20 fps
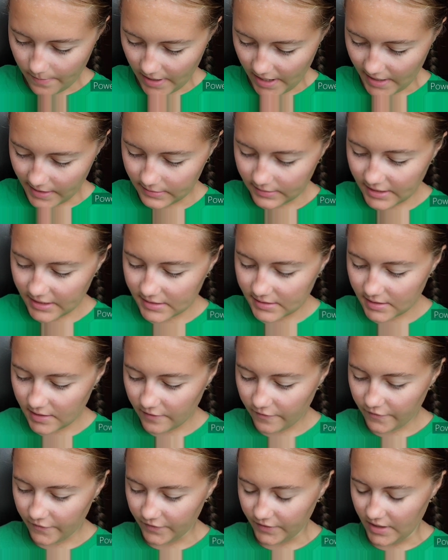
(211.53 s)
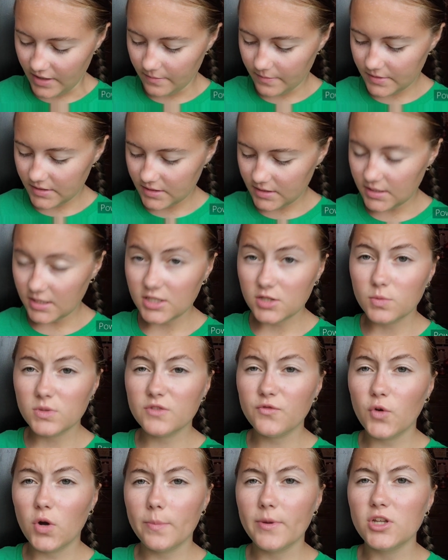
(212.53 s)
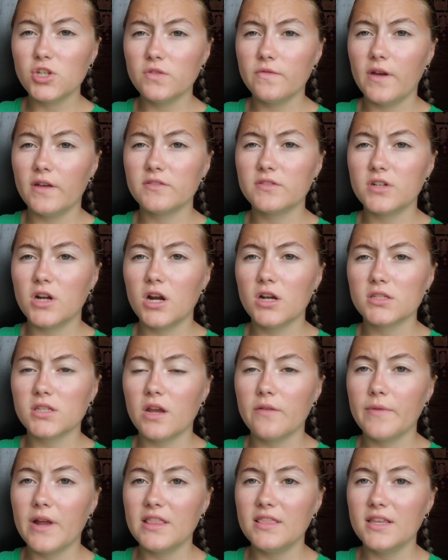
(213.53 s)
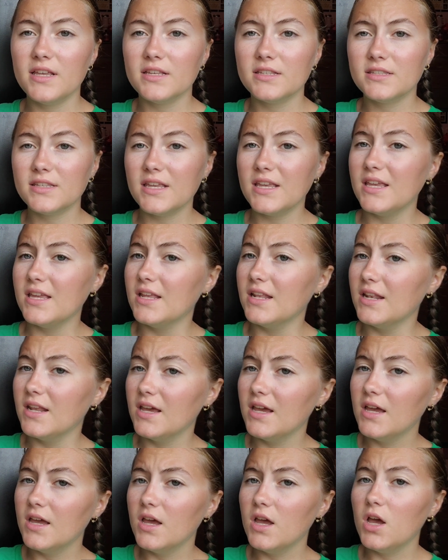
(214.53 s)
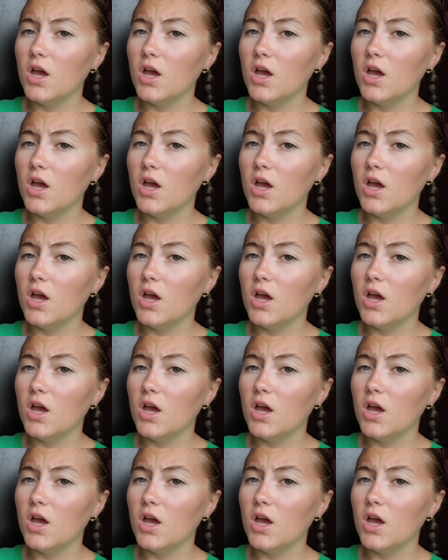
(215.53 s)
by Lisa Fipps. This was 4.25 stars. I read this in